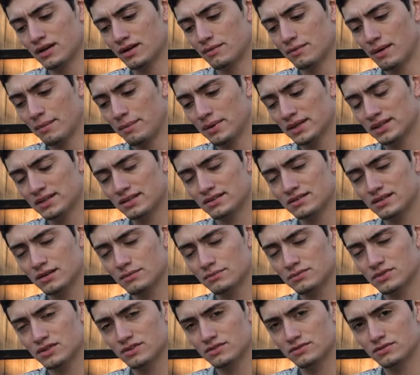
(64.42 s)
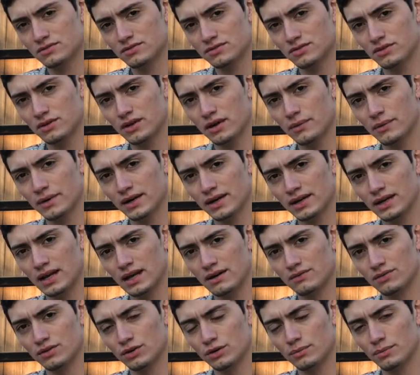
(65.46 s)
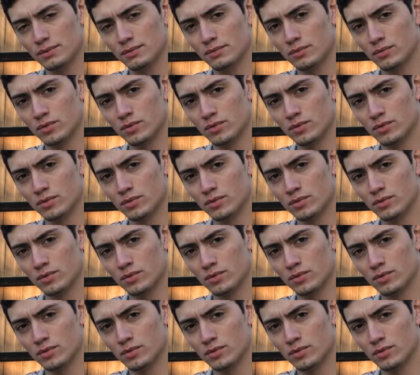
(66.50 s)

I picked this up just so that way I could have a little bit